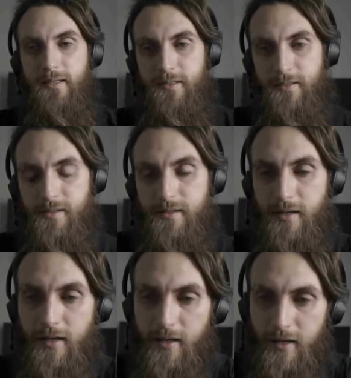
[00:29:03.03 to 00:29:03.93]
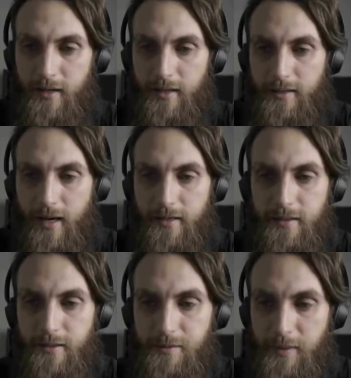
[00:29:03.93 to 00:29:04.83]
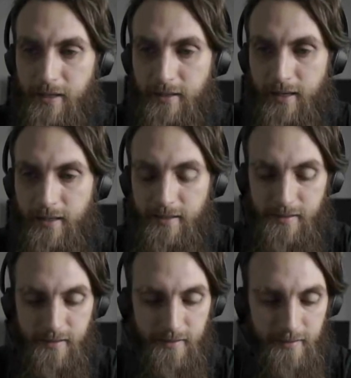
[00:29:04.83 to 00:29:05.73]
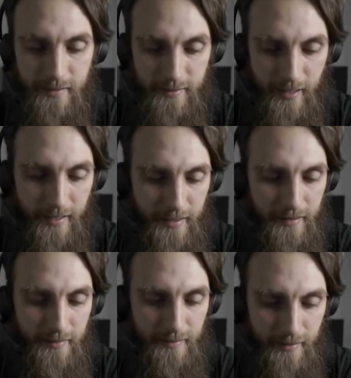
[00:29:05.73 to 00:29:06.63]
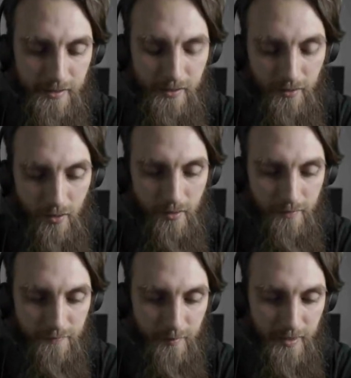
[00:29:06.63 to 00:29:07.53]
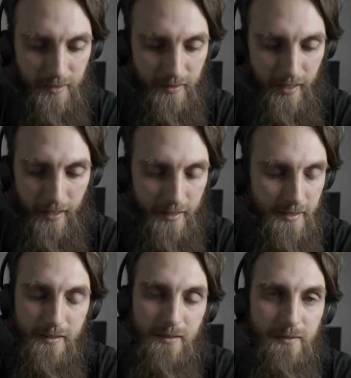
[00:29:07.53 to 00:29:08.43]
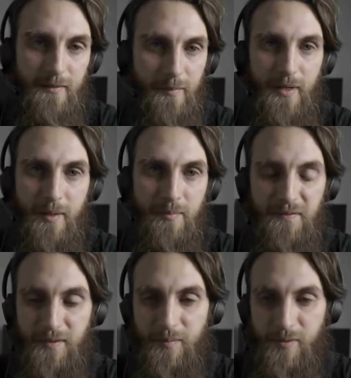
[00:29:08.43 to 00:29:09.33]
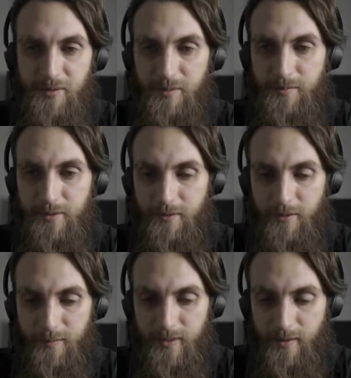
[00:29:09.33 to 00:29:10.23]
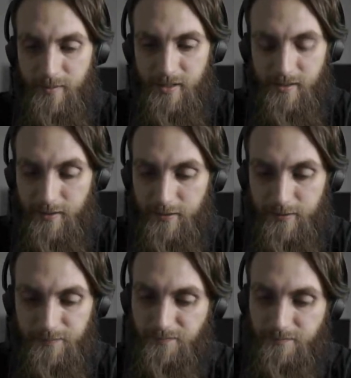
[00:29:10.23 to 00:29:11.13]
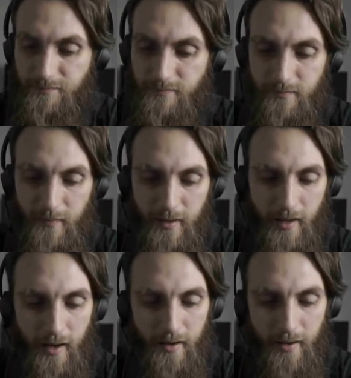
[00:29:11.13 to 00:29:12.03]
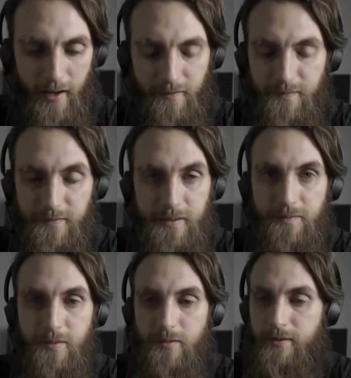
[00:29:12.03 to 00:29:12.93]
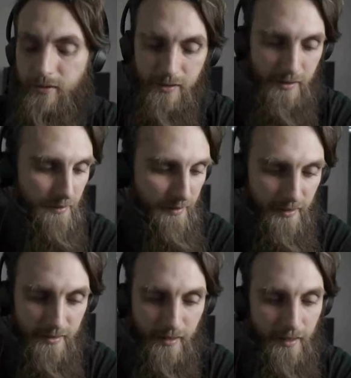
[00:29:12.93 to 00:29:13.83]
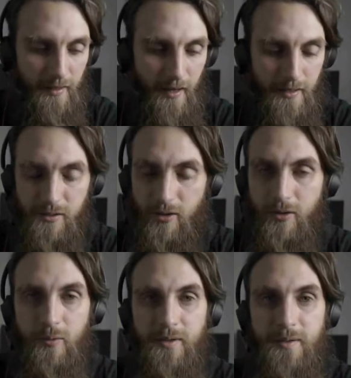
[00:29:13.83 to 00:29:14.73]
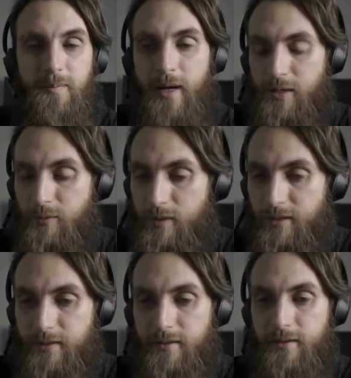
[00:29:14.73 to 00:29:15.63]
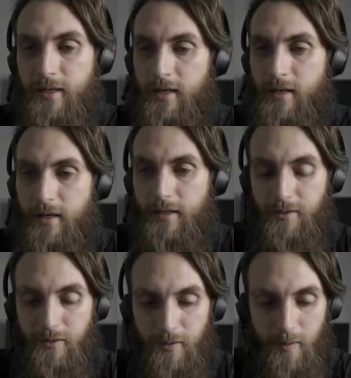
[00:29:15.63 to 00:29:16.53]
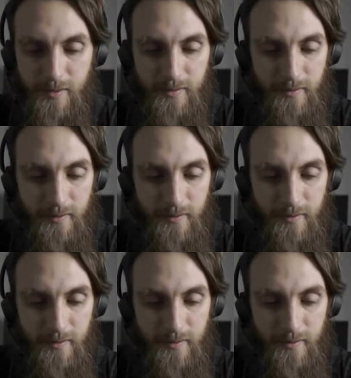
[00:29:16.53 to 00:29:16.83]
years. 9 years, man, and it's taken this long for me, and I still am not a perfect Muslim. You know what I mean? I'm still have difficult. There's still things that I struggle with and battle with, and I'm